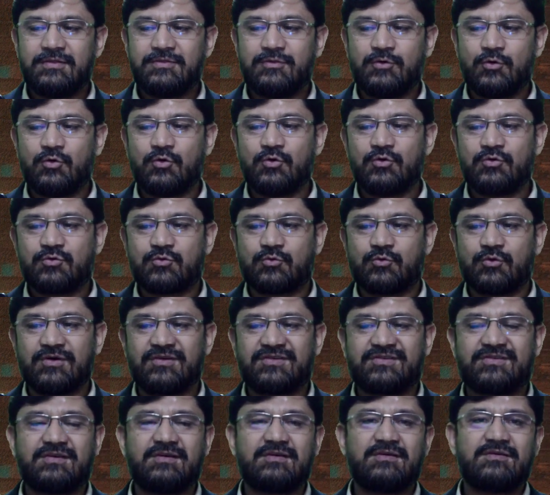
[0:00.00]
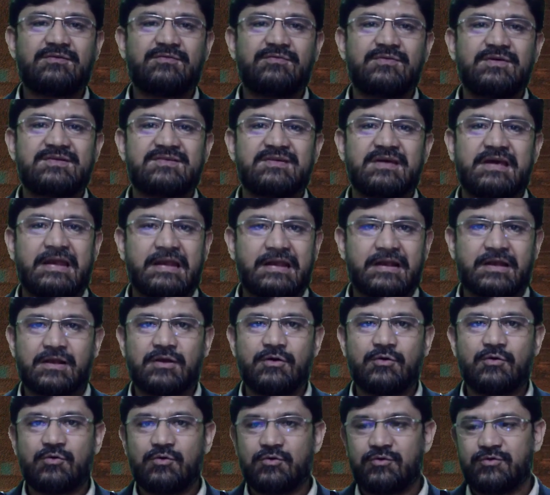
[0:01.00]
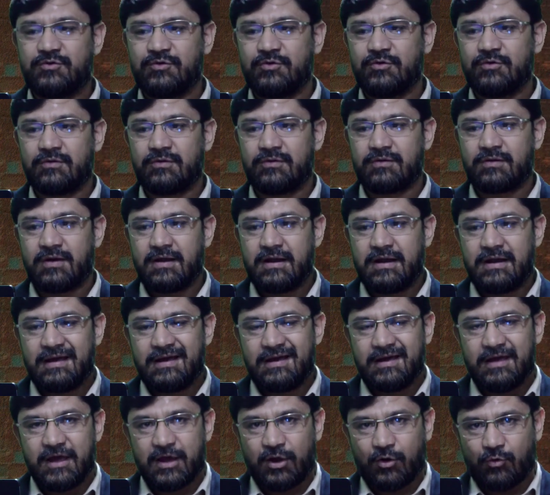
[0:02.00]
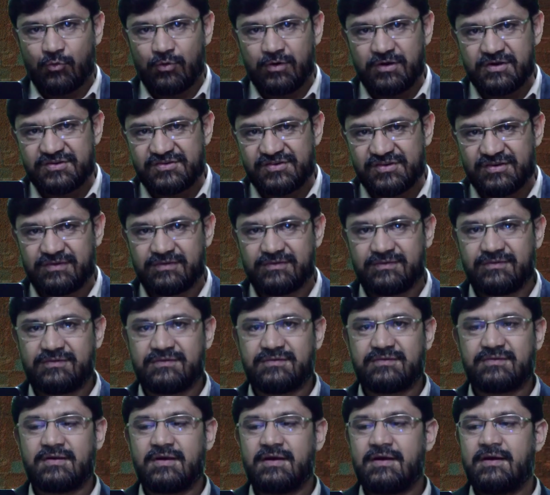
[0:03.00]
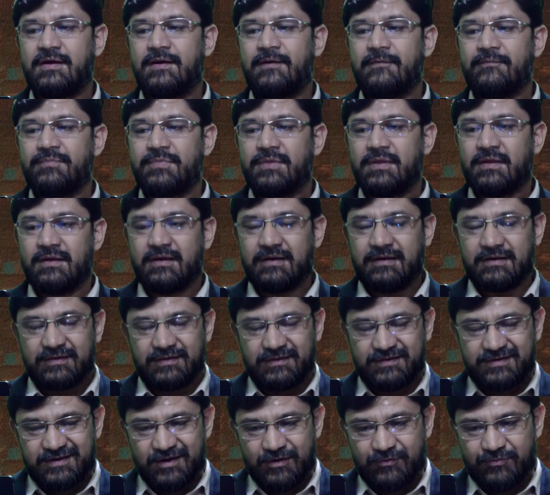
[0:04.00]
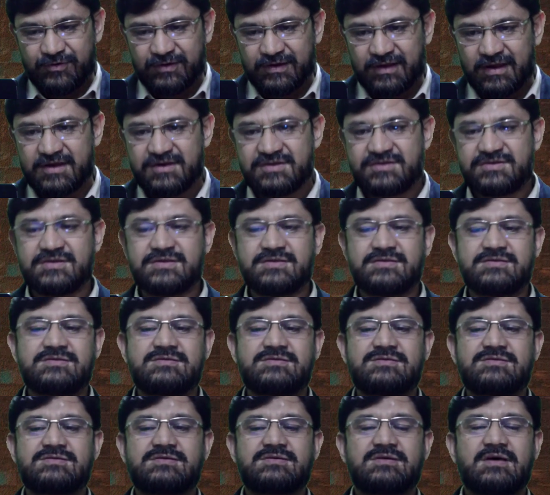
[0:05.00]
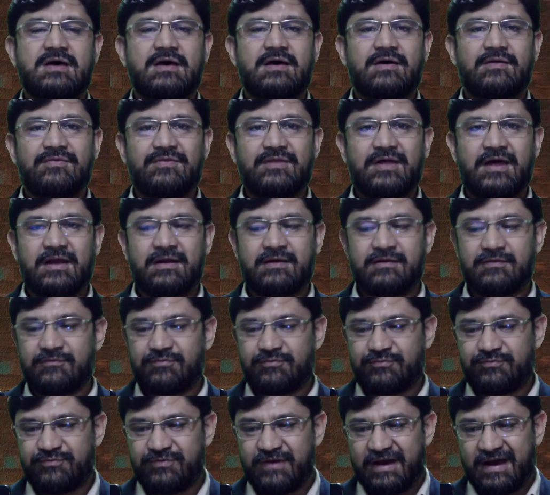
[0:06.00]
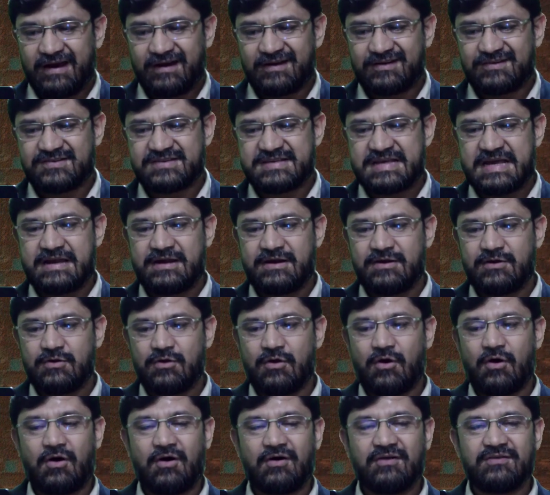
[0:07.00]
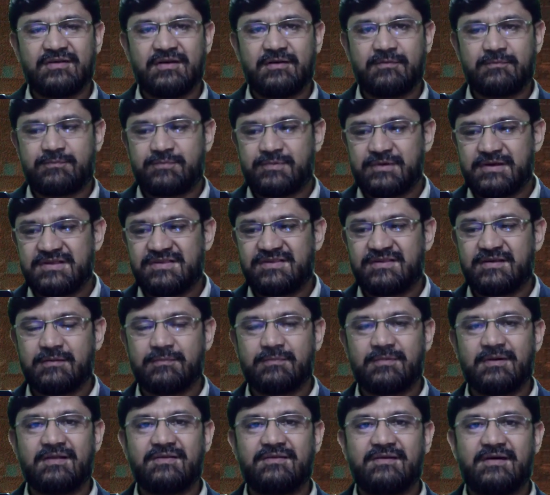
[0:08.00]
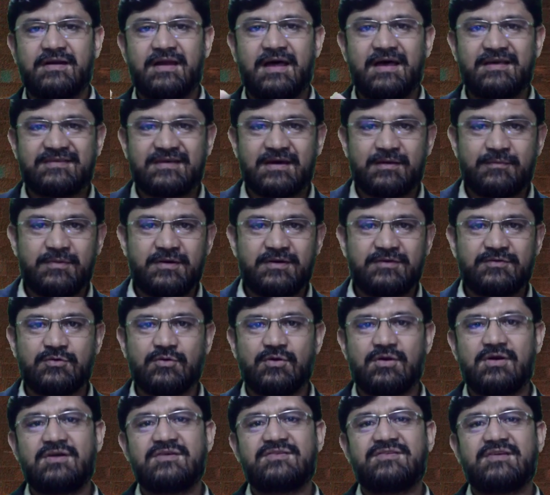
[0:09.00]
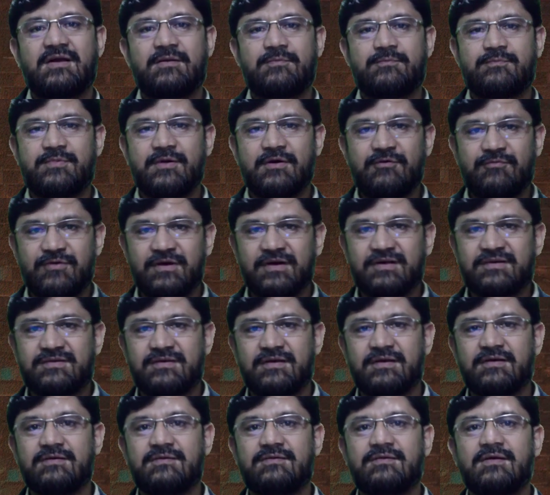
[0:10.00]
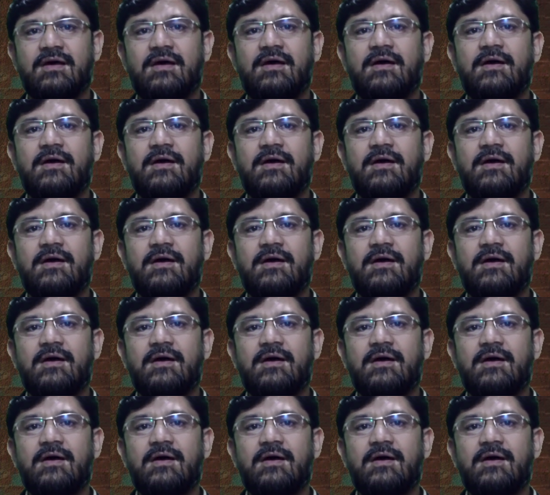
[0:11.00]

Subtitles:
those questions which includes your equations, definitions, then facts and laws and principles and SI based units and prefixes